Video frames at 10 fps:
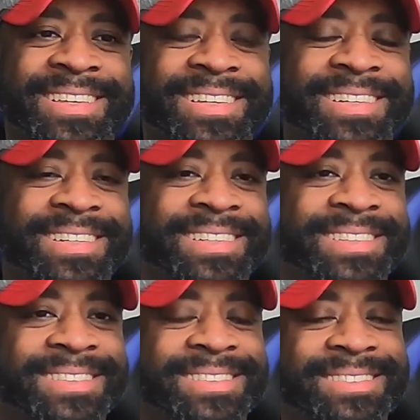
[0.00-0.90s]

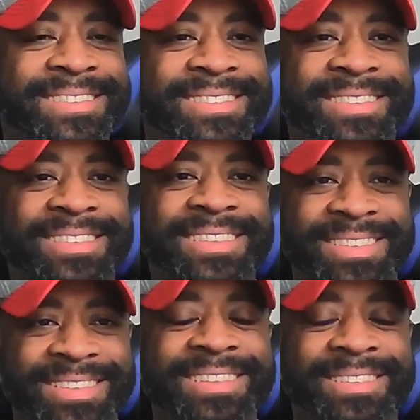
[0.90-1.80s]

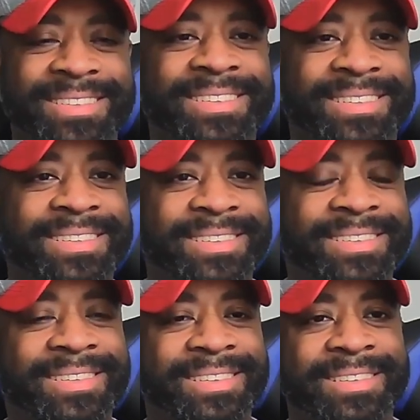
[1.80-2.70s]

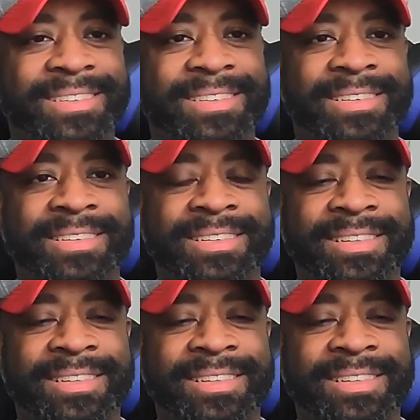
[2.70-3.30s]
(silent)